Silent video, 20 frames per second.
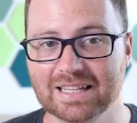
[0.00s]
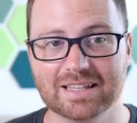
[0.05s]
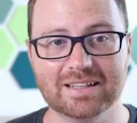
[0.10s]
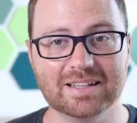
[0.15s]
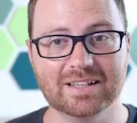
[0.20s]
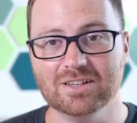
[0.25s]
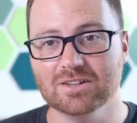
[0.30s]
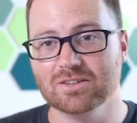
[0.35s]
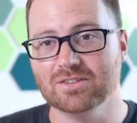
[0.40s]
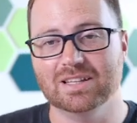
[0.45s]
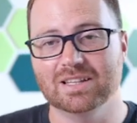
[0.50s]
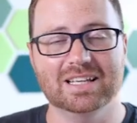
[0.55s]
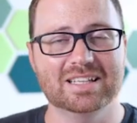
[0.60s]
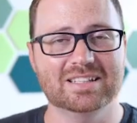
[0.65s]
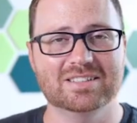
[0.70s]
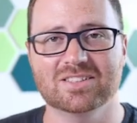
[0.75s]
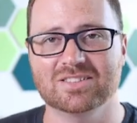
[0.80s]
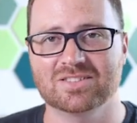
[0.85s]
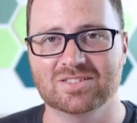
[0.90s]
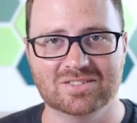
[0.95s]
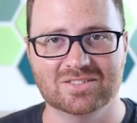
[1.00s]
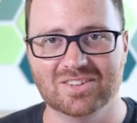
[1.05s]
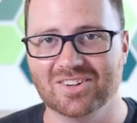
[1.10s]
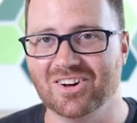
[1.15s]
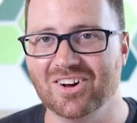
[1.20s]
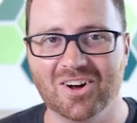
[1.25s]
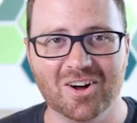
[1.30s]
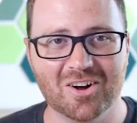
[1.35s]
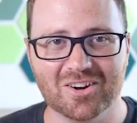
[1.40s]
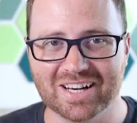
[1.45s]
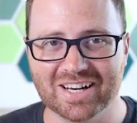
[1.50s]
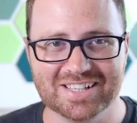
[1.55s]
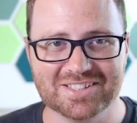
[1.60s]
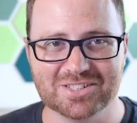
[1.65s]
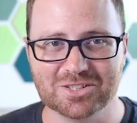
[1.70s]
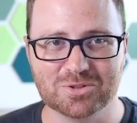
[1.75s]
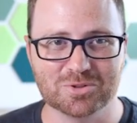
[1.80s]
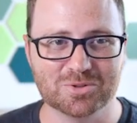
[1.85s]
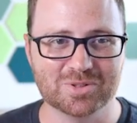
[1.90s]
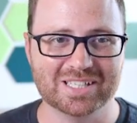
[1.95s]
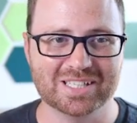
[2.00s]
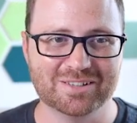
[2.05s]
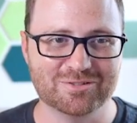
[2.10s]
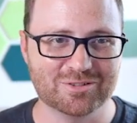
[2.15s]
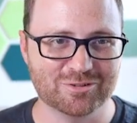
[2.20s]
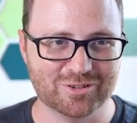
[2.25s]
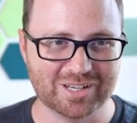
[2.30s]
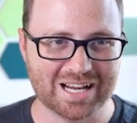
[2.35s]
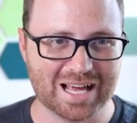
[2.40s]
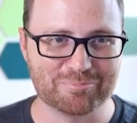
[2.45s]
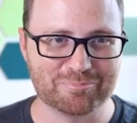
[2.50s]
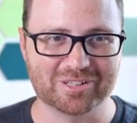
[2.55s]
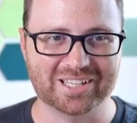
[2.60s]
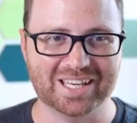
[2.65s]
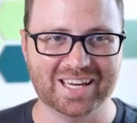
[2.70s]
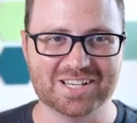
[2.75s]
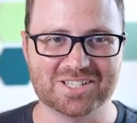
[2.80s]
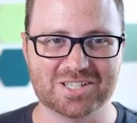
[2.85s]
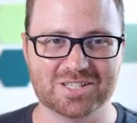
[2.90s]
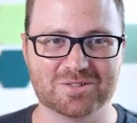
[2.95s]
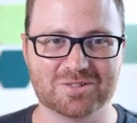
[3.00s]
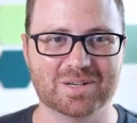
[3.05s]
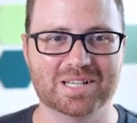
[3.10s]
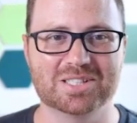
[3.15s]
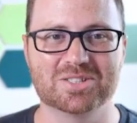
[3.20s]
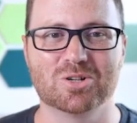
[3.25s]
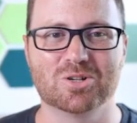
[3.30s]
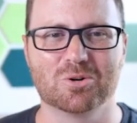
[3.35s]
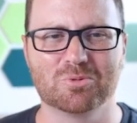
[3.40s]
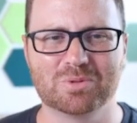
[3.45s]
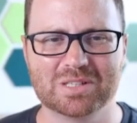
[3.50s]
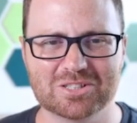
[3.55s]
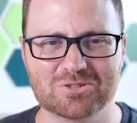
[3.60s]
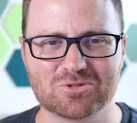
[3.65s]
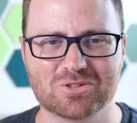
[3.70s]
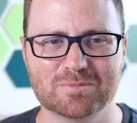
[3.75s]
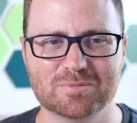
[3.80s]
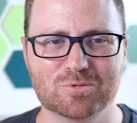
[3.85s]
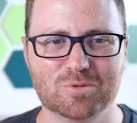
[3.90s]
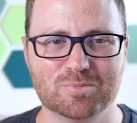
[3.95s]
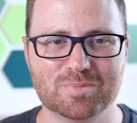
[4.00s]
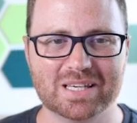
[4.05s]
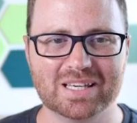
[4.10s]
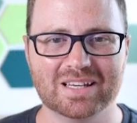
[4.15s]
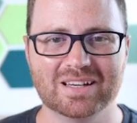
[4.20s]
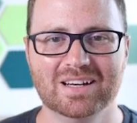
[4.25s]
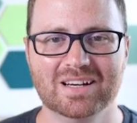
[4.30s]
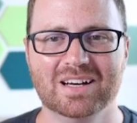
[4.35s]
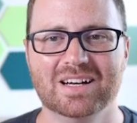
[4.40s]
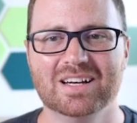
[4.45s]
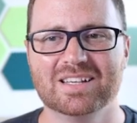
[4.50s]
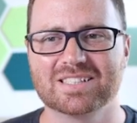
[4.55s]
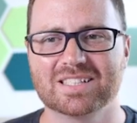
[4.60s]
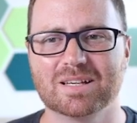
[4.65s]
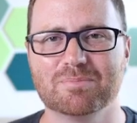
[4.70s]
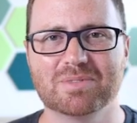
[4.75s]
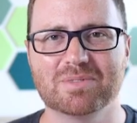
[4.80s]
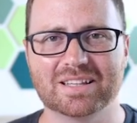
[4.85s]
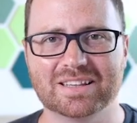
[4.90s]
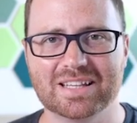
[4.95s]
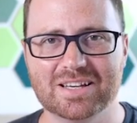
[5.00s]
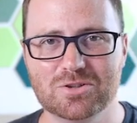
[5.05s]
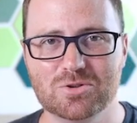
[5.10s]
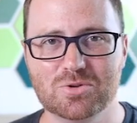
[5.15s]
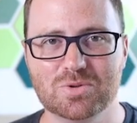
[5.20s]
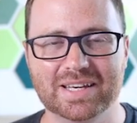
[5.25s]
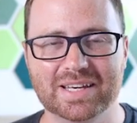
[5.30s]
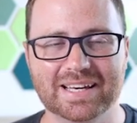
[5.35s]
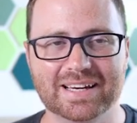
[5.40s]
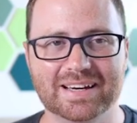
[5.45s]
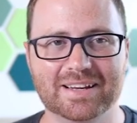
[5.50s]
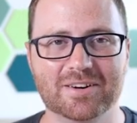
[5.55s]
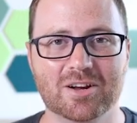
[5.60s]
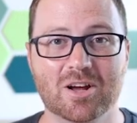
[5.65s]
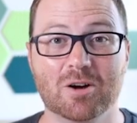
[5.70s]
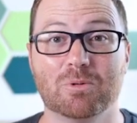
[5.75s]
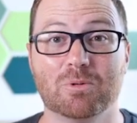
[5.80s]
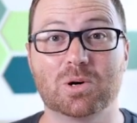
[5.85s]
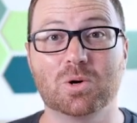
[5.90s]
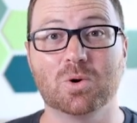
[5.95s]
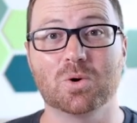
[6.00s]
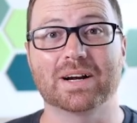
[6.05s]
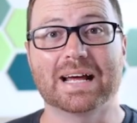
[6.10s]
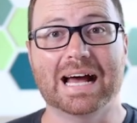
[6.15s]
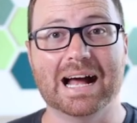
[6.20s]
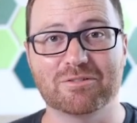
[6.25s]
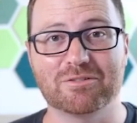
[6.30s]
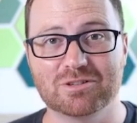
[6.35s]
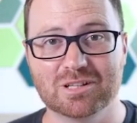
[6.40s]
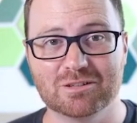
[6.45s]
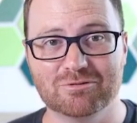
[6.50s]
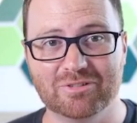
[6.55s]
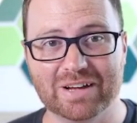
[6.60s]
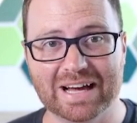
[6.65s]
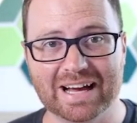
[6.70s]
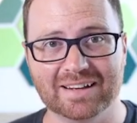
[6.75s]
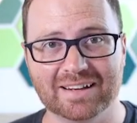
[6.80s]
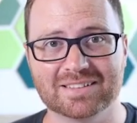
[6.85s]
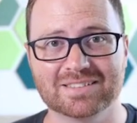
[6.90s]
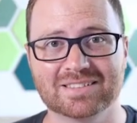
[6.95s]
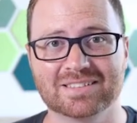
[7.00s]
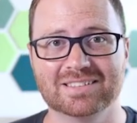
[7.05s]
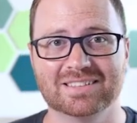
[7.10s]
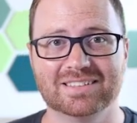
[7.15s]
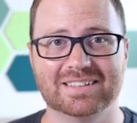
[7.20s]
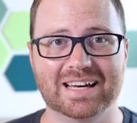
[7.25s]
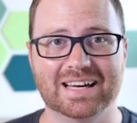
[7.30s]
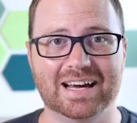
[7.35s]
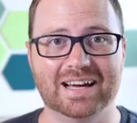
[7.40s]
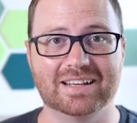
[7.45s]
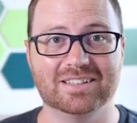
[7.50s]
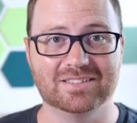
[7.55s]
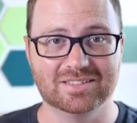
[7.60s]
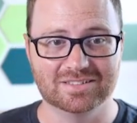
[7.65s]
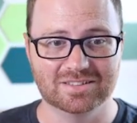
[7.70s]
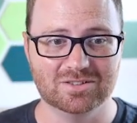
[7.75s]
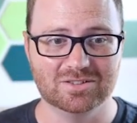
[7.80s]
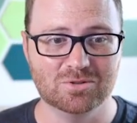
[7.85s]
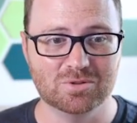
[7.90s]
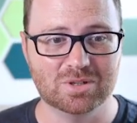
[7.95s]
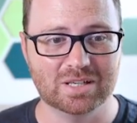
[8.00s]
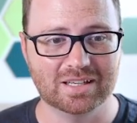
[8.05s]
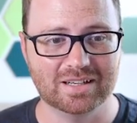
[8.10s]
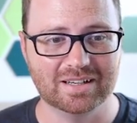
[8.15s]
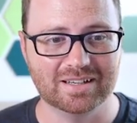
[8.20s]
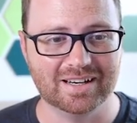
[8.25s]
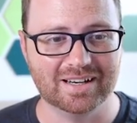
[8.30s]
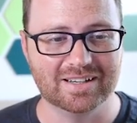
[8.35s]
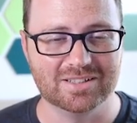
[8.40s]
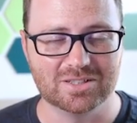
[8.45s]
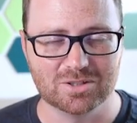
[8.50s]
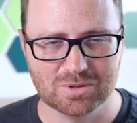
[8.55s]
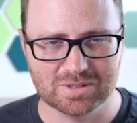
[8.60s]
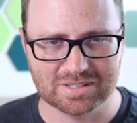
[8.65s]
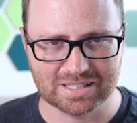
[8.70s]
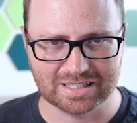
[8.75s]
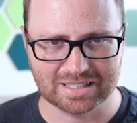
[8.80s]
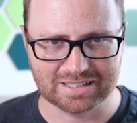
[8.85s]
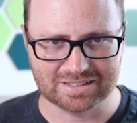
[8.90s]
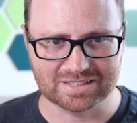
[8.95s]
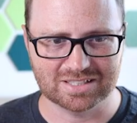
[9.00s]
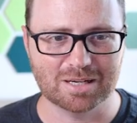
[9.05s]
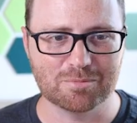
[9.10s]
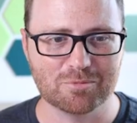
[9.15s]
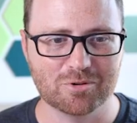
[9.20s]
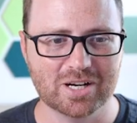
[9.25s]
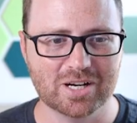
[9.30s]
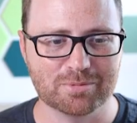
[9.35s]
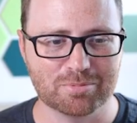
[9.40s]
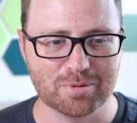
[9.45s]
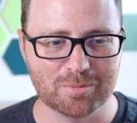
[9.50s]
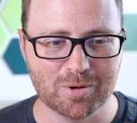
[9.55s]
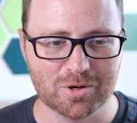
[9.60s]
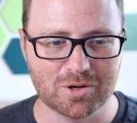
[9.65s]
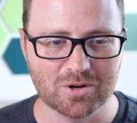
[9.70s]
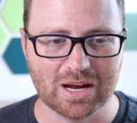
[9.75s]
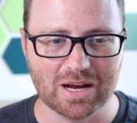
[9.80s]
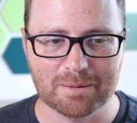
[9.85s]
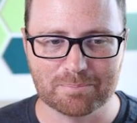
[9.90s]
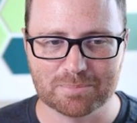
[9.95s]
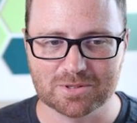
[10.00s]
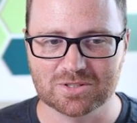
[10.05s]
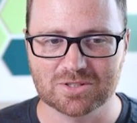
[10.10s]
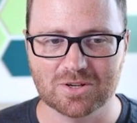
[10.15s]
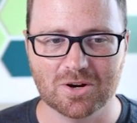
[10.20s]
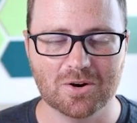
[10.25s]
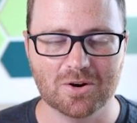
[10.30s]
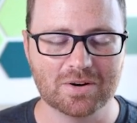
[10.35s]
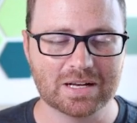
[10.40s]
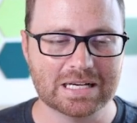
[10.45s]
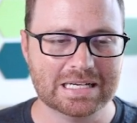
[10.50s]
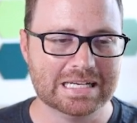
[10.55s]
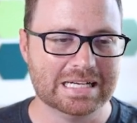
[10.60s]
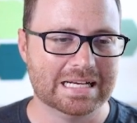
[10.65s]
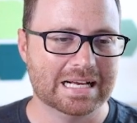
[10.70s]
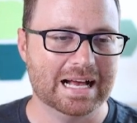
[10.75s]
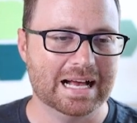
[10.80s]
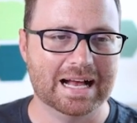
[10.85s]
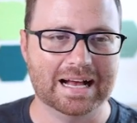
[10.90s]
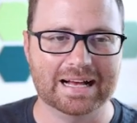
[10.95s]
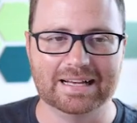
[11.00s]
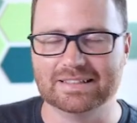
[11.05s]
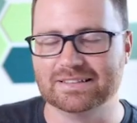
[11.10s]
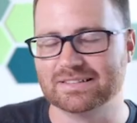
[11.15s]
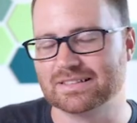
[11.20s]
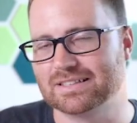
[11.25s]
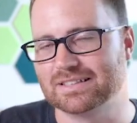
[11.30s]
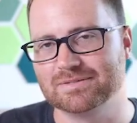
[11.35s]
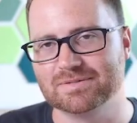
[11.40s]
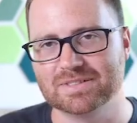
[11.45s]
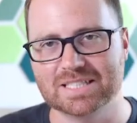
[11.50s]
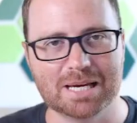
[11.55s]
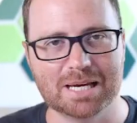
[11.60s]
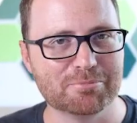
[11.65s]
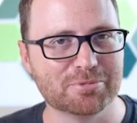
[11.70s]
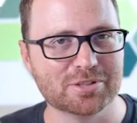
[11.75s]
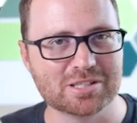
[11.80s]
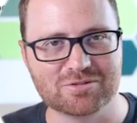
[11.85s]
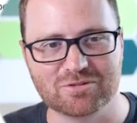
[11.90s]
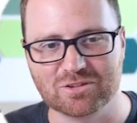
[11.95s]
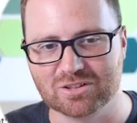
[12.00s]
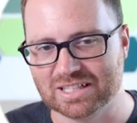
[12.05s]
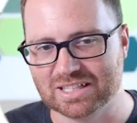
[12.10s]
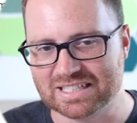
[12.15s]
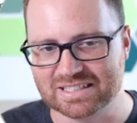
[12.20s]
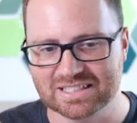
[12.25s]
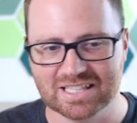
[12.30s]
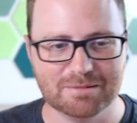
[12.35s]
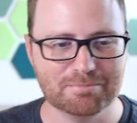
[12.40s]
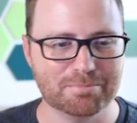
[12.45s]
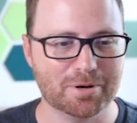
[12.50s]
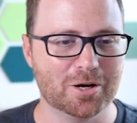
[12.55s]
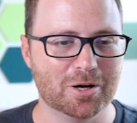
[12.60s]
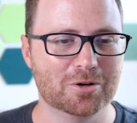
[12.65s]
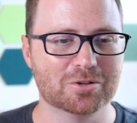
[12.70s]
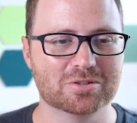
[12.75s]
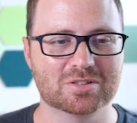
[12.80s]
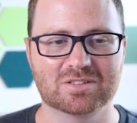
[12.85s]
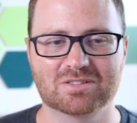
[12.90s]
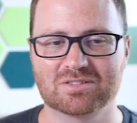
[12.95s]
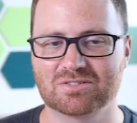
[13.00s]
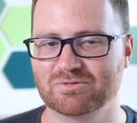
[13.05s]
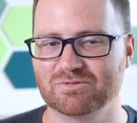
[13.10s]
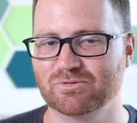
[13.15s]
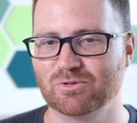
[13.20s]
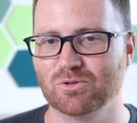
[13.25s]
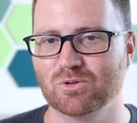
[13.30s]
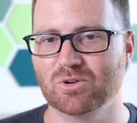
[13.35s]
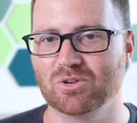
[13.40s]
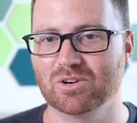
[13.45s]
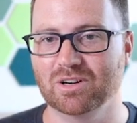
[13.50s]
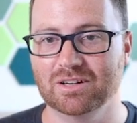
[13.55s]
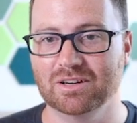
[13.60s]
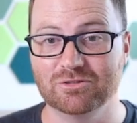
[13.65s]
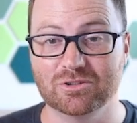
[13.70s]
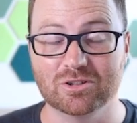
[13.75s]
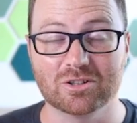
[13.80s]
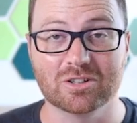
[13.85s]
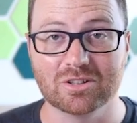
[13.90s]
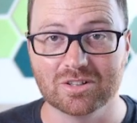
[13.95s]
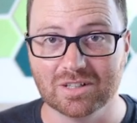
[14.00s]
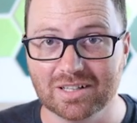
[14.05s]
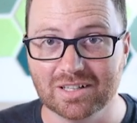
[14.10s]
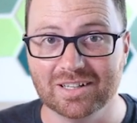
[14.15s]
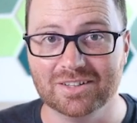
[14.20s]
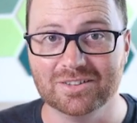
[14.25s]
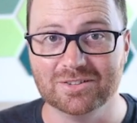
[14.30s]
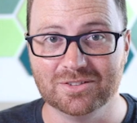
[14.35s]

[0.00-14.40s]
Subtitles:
then here it does all kinds of creative different applications, right? So a reel script would be something that you can record after the fact that you can do as like a summary to promote your episode. It has templates for LinkedIn posts, for if you're